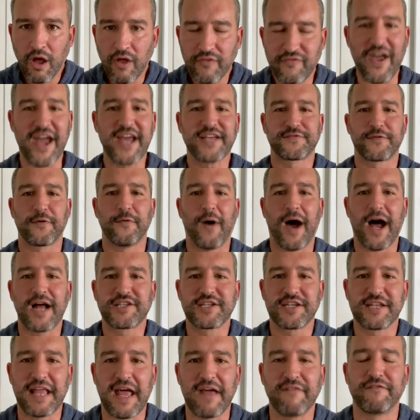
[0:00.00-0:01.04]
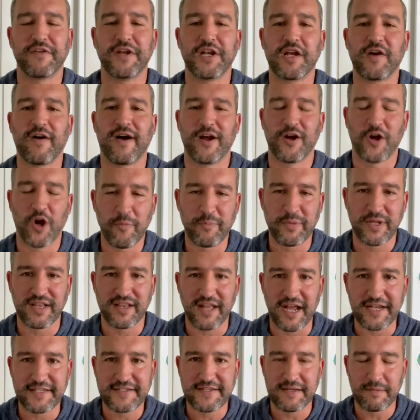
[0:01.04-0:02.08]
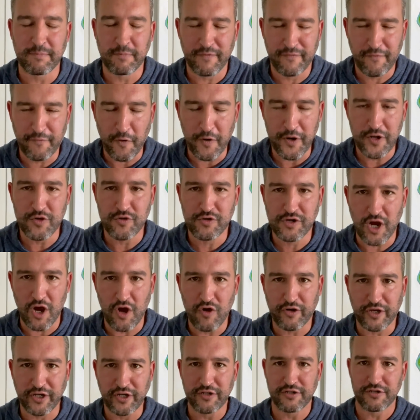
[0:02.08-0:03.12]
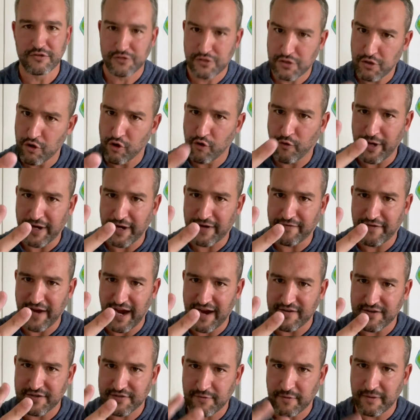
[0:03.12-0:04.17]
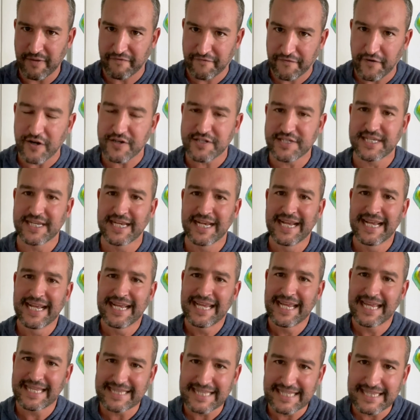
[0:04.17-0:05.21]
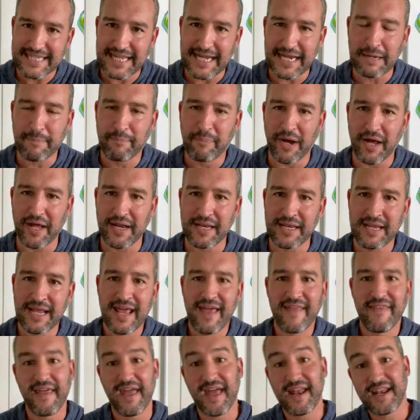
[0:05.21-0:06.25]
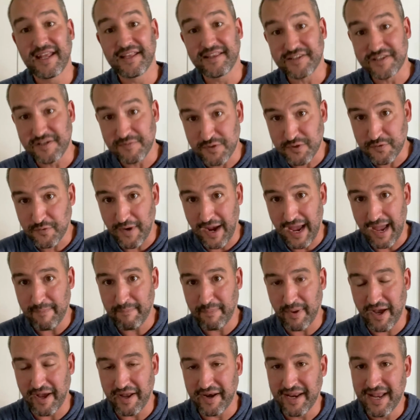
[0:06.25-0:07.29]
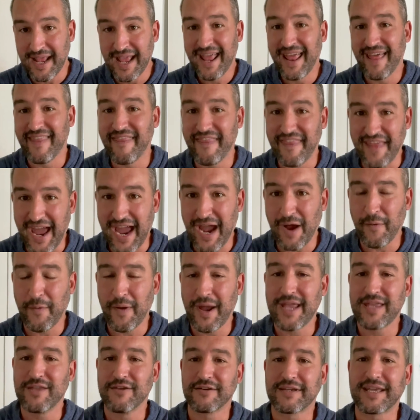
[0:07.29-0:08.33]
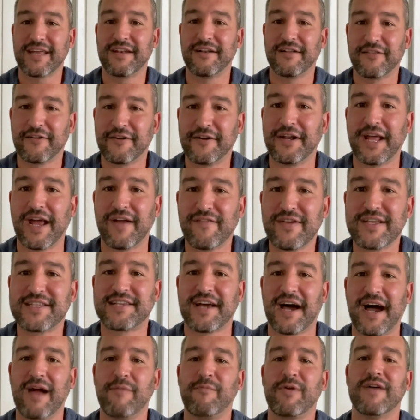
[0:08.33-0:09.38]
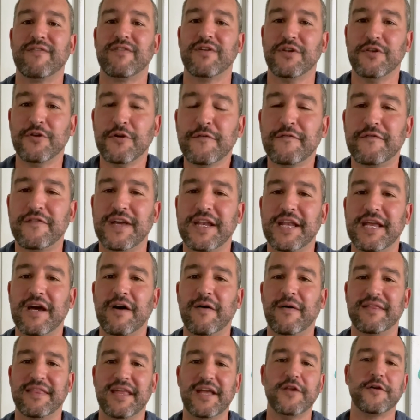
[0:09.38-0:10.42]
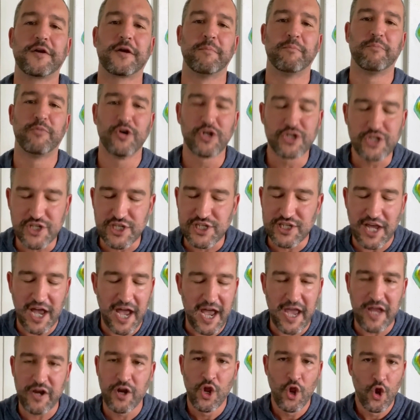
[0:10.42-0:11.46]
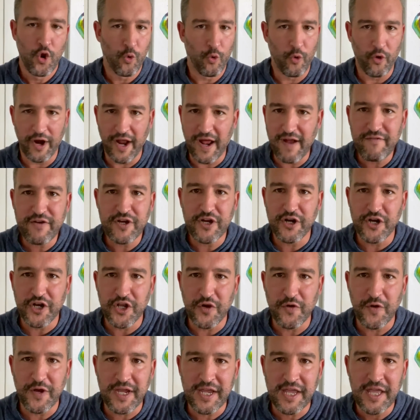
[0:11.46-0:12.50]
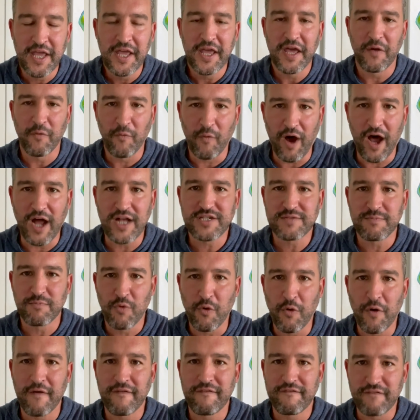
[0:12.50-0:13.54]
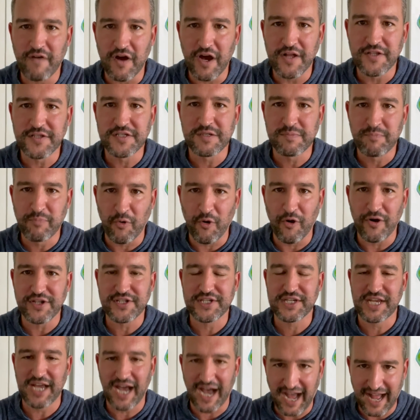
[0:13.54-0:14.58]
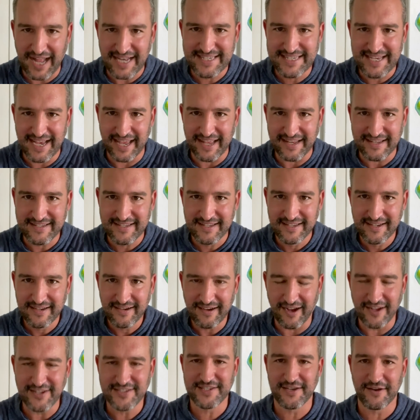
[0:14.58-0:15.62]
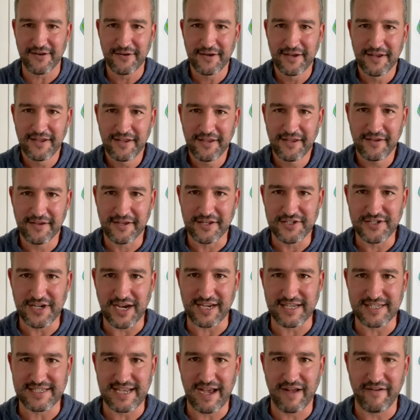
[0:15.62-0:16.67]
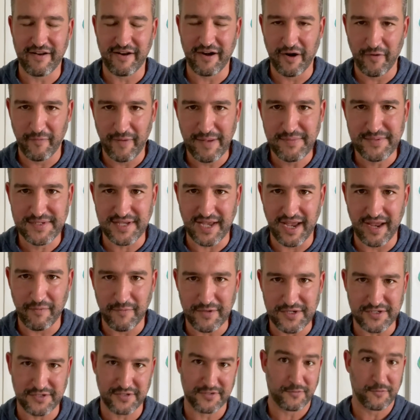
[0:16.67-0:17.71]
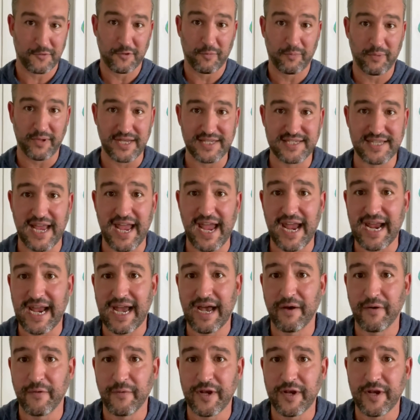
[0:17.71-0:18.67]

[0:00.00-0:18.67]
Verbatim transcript: Thanks for watching that video. I hope you liked it. And before you go, can you do two quick favors for me? First, hit the like button, then hit the subscribe button, and that way you'll get an alert every time we have a new video, and then you can push aside whatever you're doing and watch more fun sports content. Also, you can check us out on our website, which is a cool place to hang out and